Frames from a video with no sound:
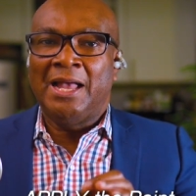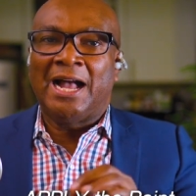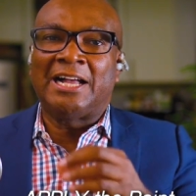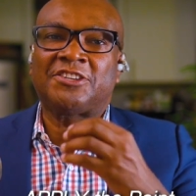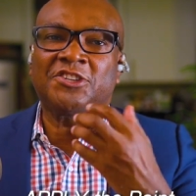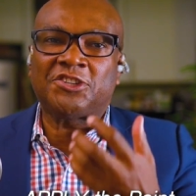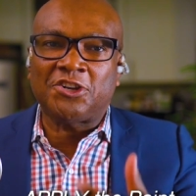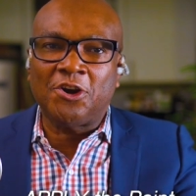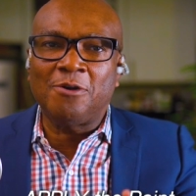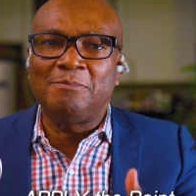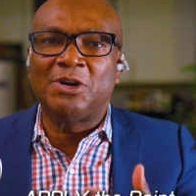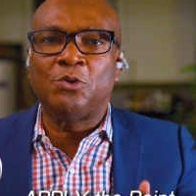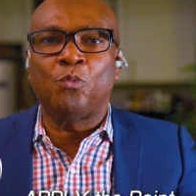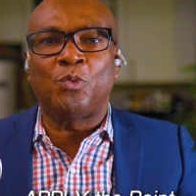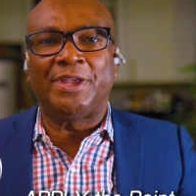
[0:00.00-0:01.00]
A
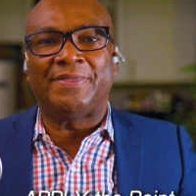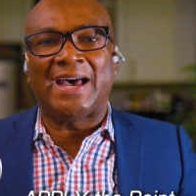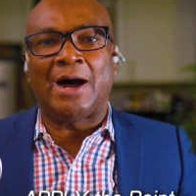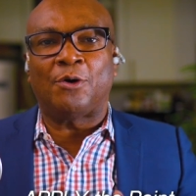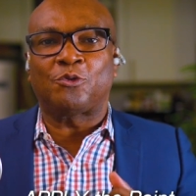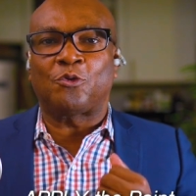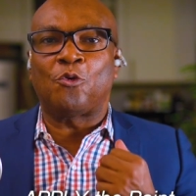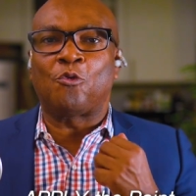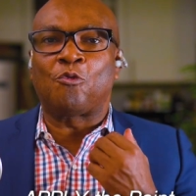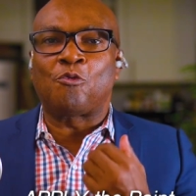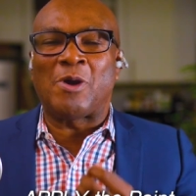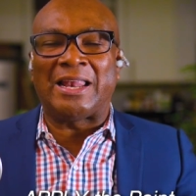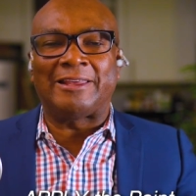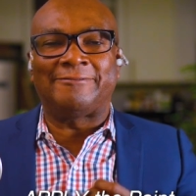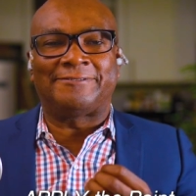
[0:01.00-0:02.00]
sermon without
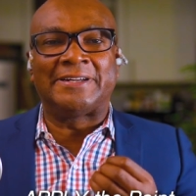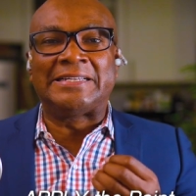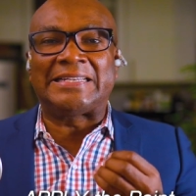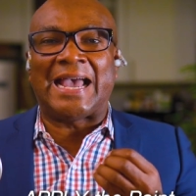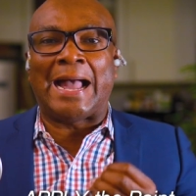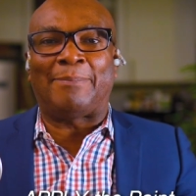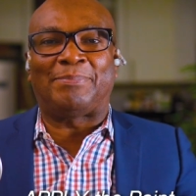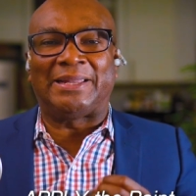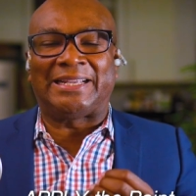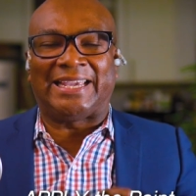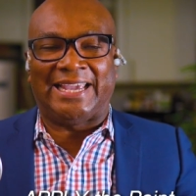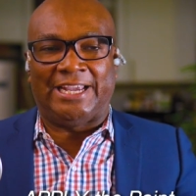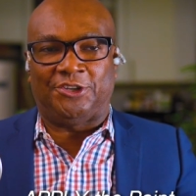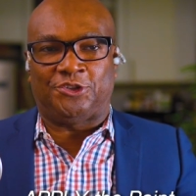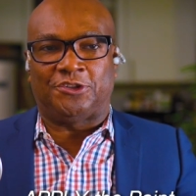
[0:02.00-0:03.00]
relevant
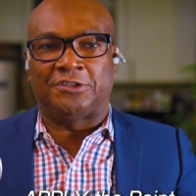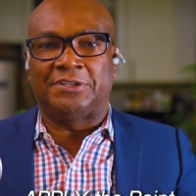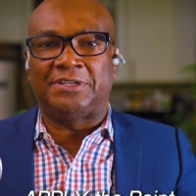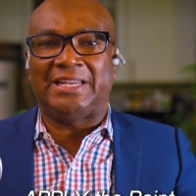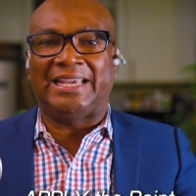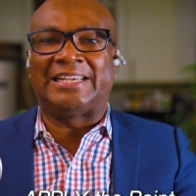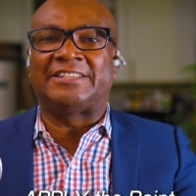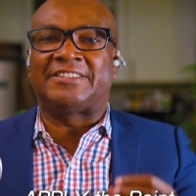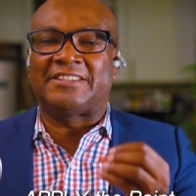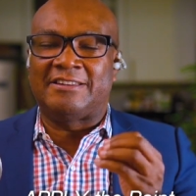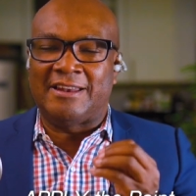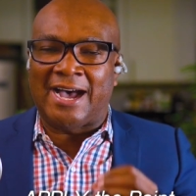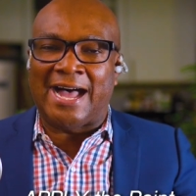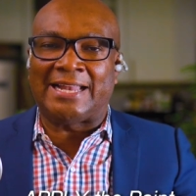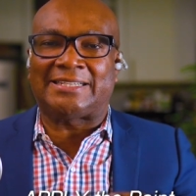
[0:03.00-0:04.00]
application is
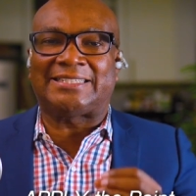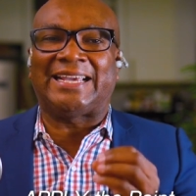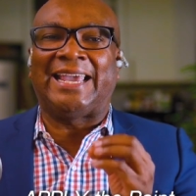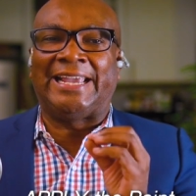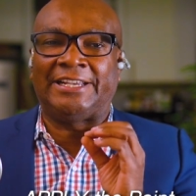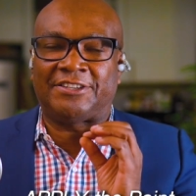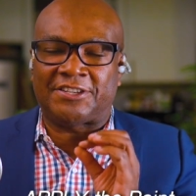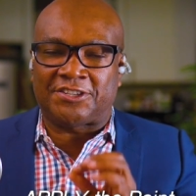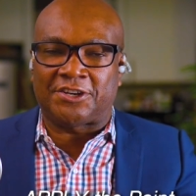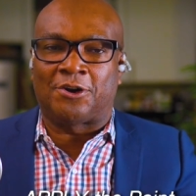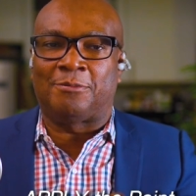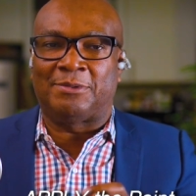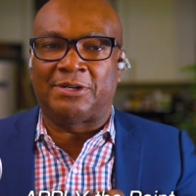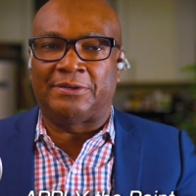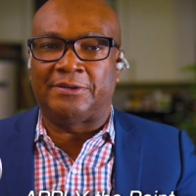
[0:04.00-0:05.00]
not a
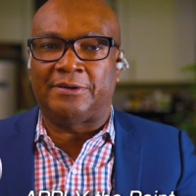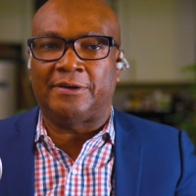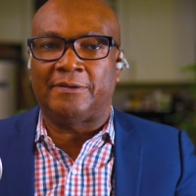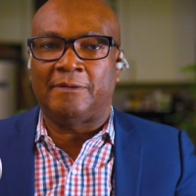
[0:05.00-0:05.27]
sermon.